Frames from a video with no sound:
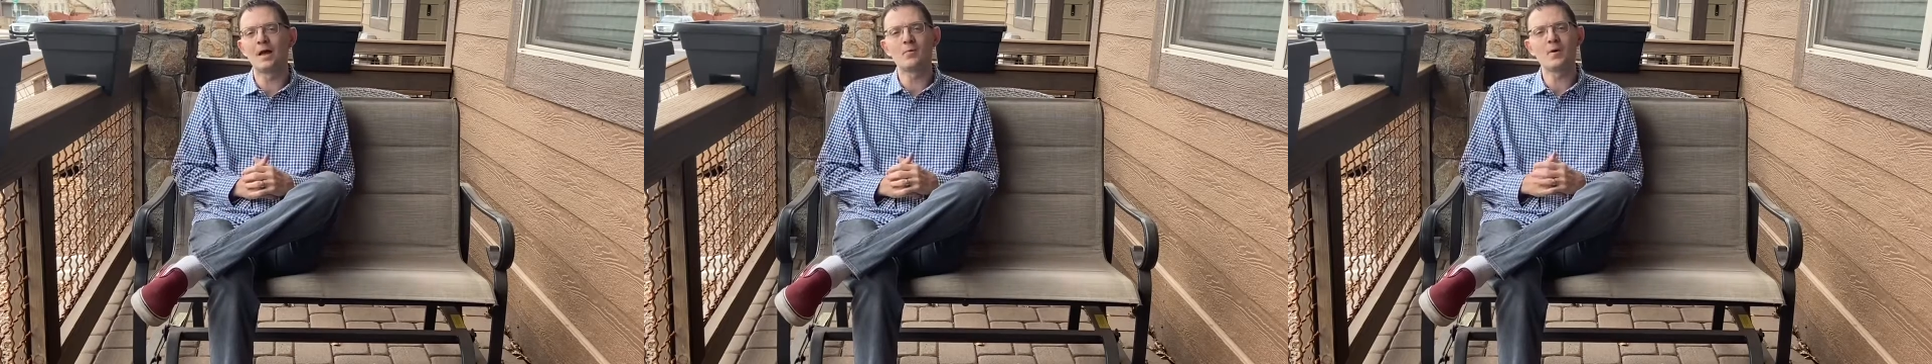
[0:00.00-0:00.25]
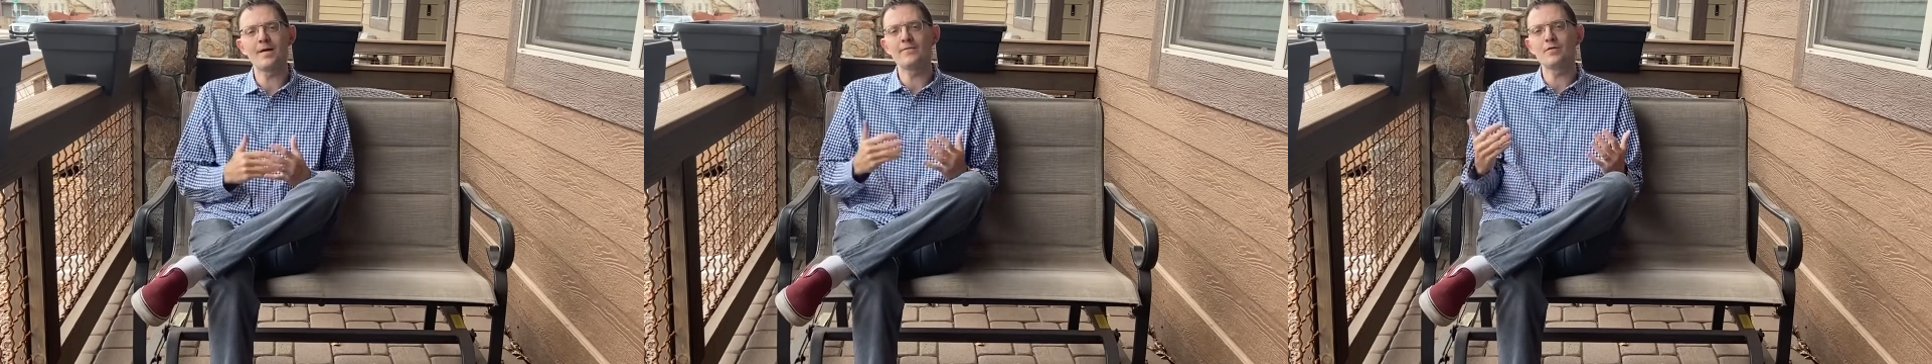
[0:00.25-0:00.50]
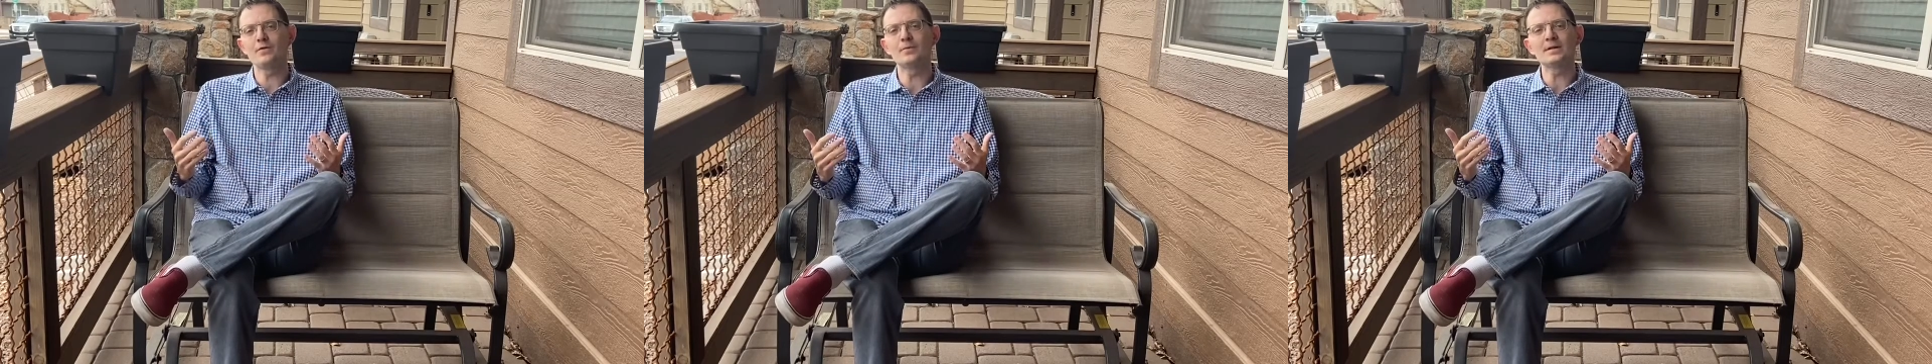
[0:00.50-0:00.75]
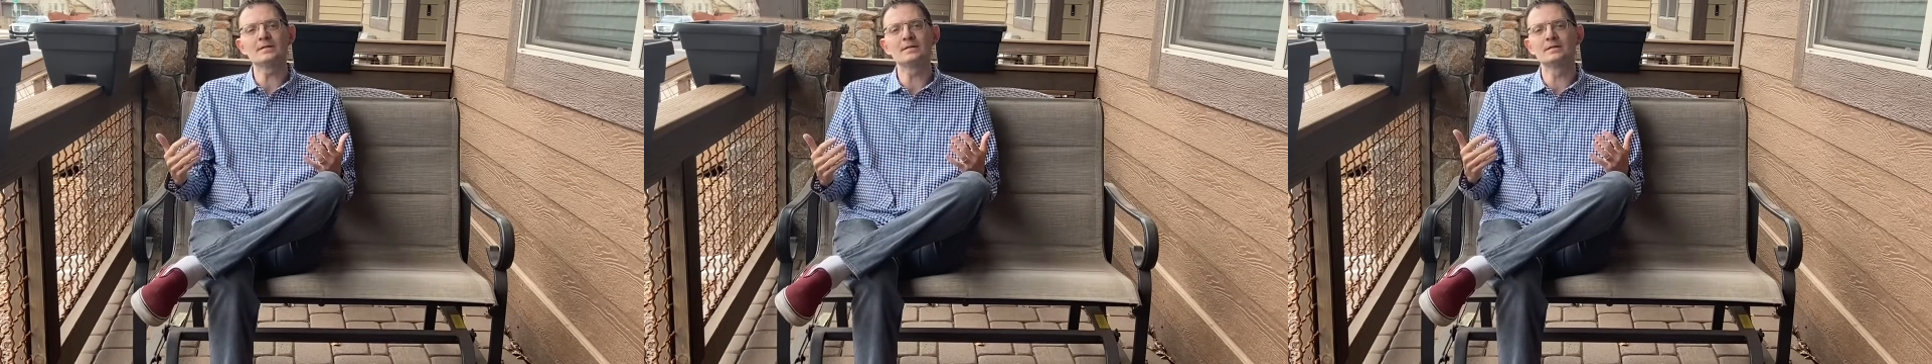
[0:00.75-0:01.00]
whatever the
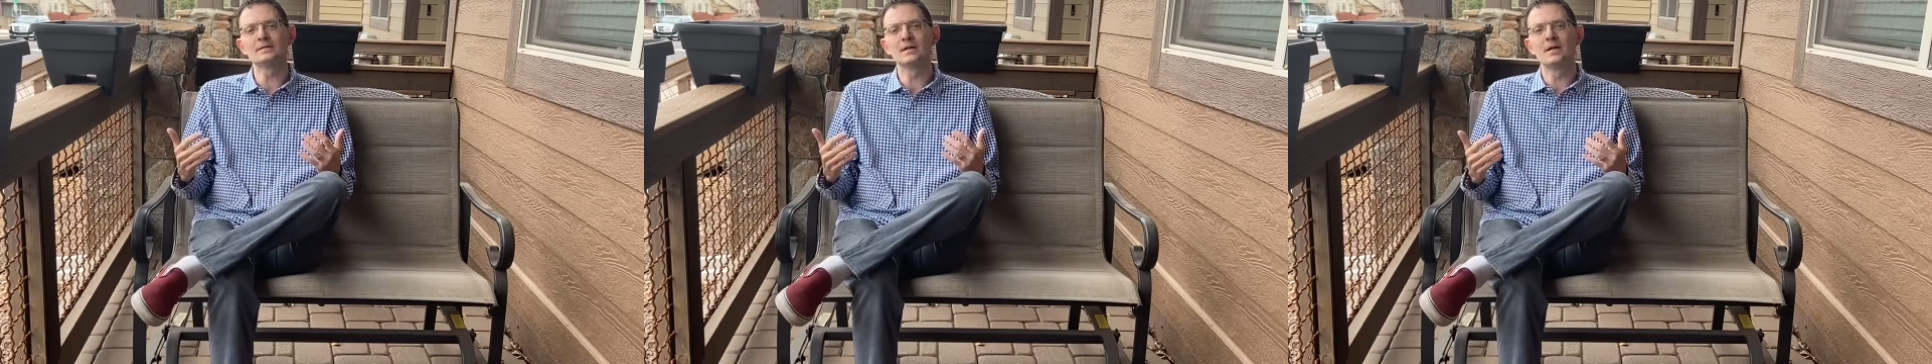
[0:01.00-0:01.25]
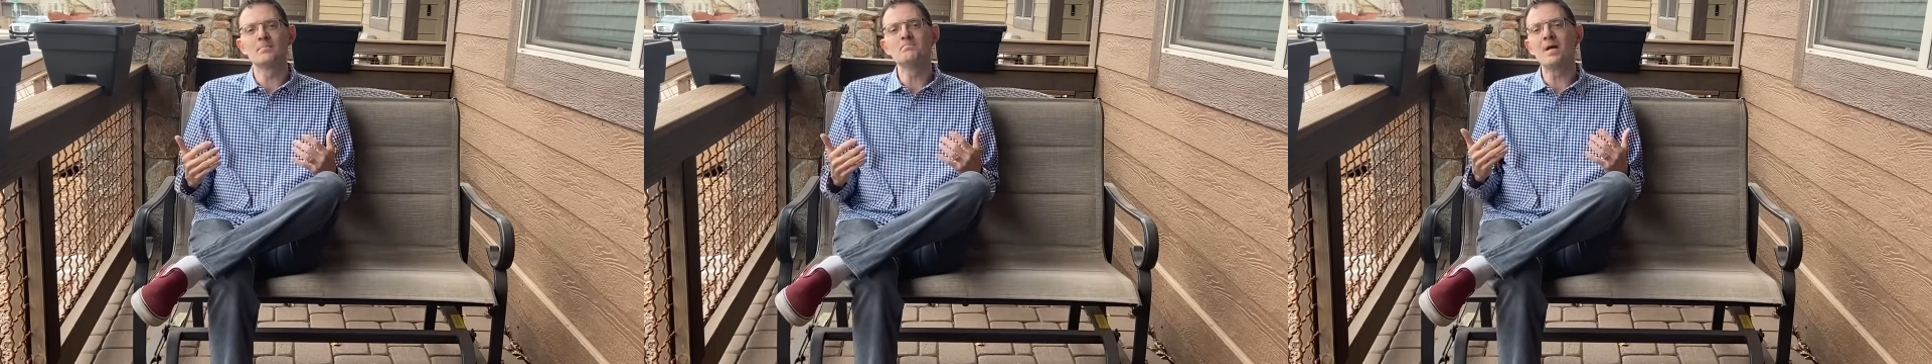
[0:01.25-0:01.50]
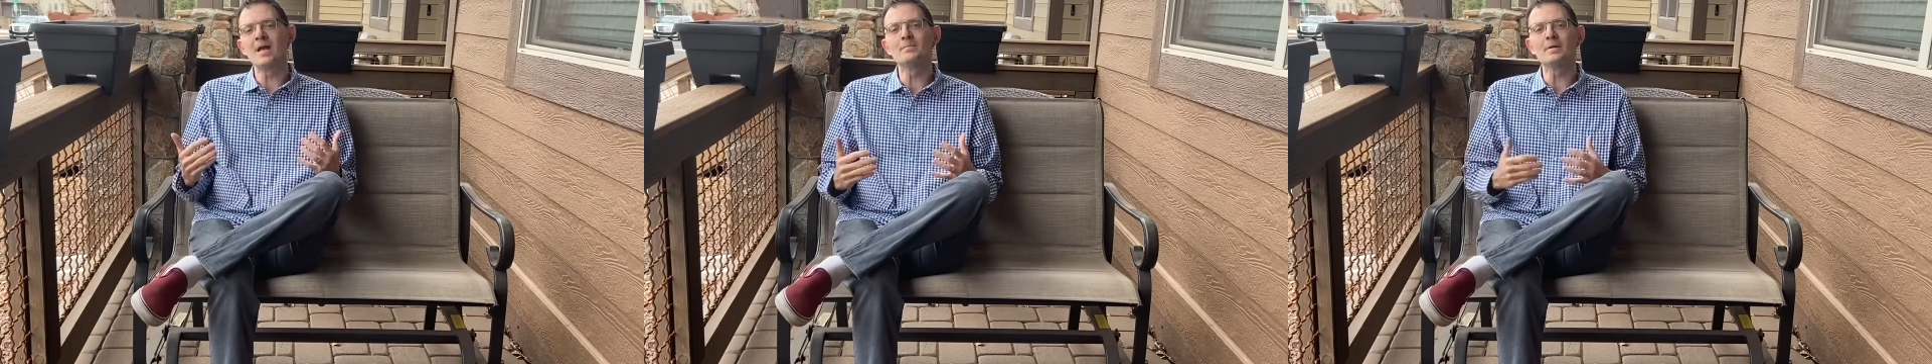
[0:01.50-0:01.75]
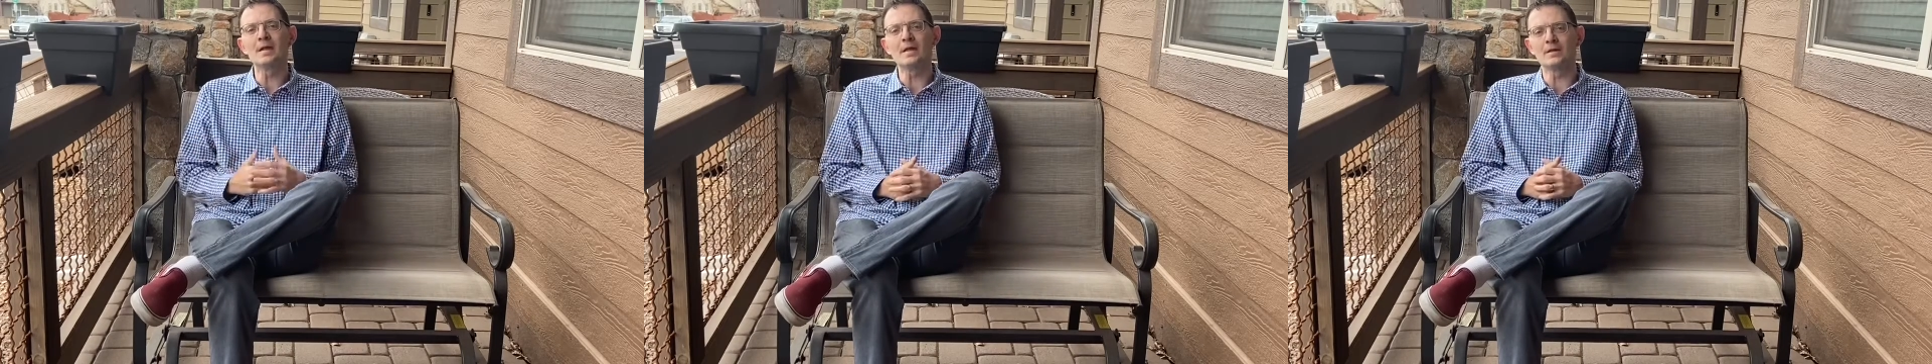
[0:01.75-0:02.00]
reasons may
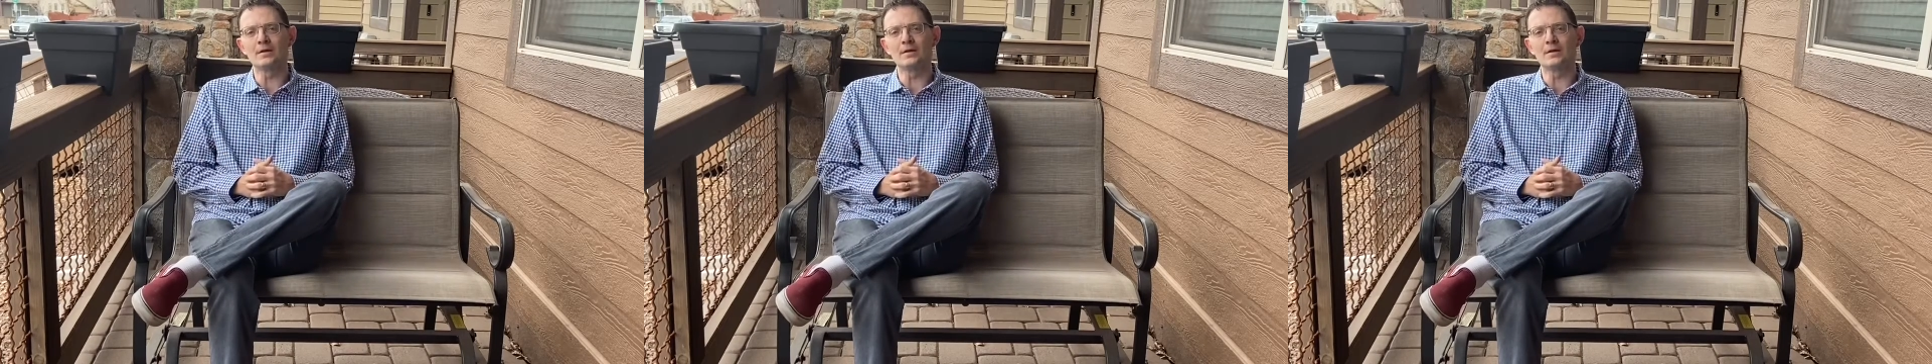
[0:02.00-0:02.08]
be.